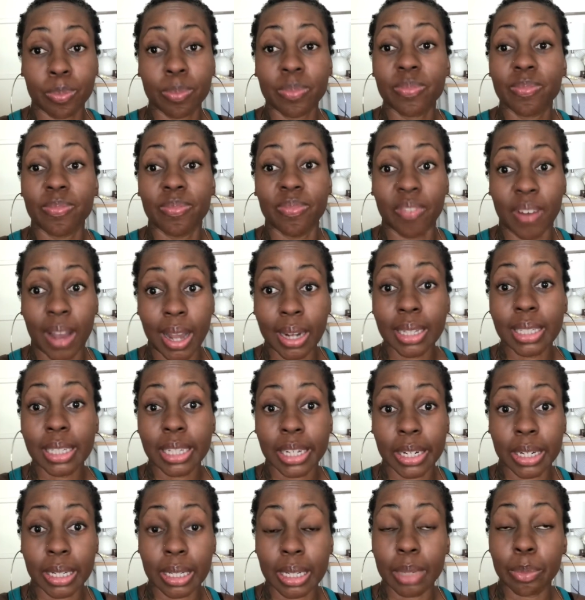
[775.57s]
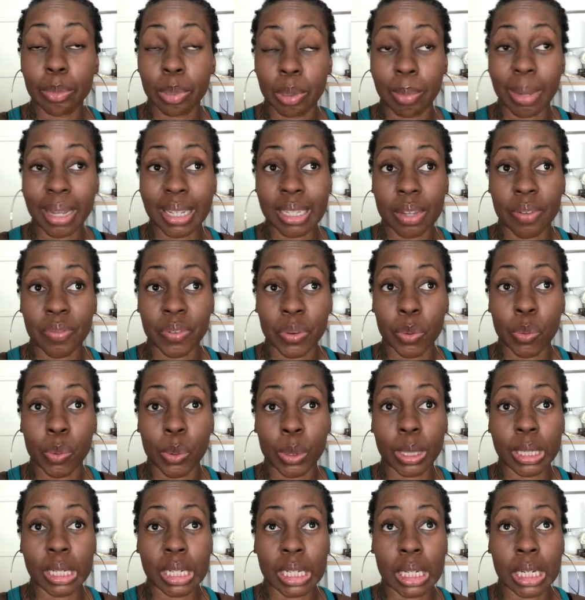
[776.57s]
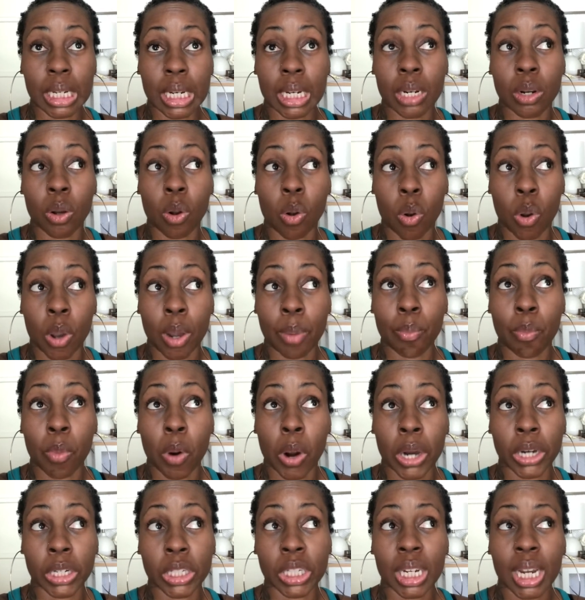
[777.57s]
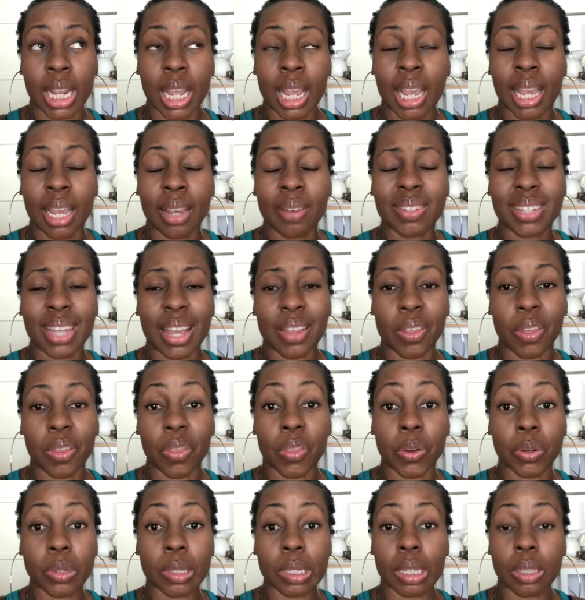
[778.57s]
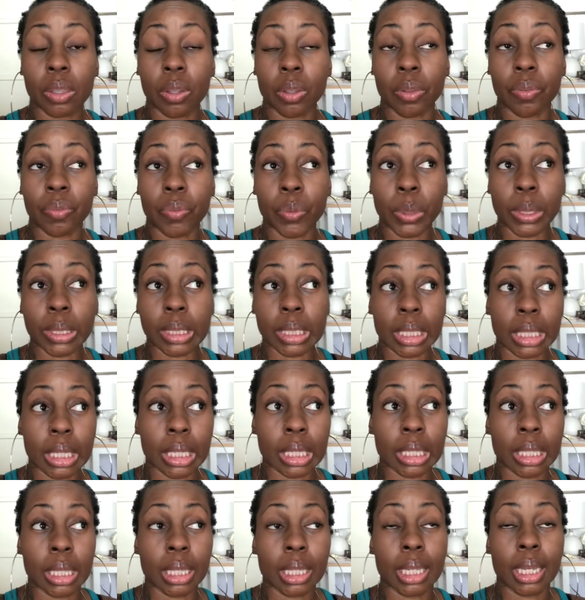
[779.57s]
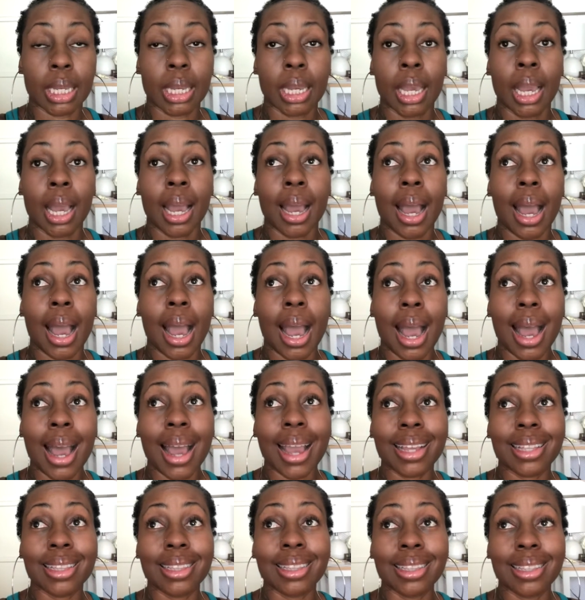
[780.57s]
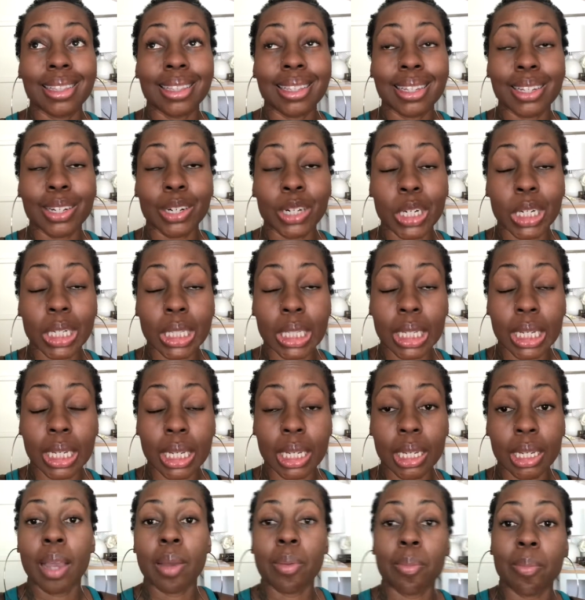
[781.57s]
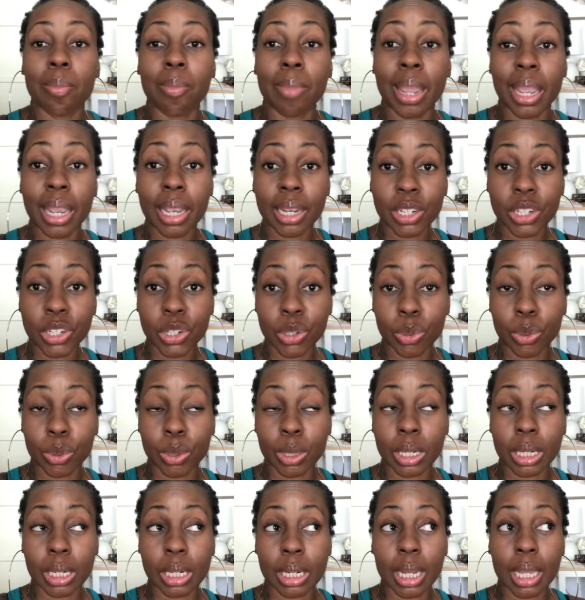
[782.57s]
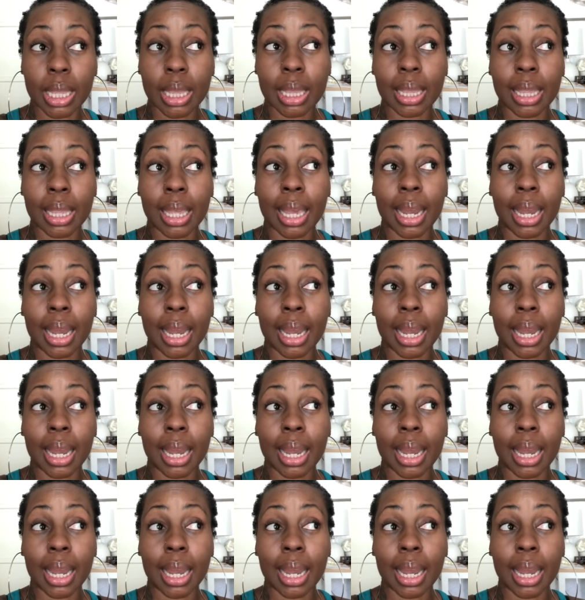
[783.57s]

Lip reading: voluntarily put myself in quarantine on March, it was either the 13th or the 14th, I literally made sure that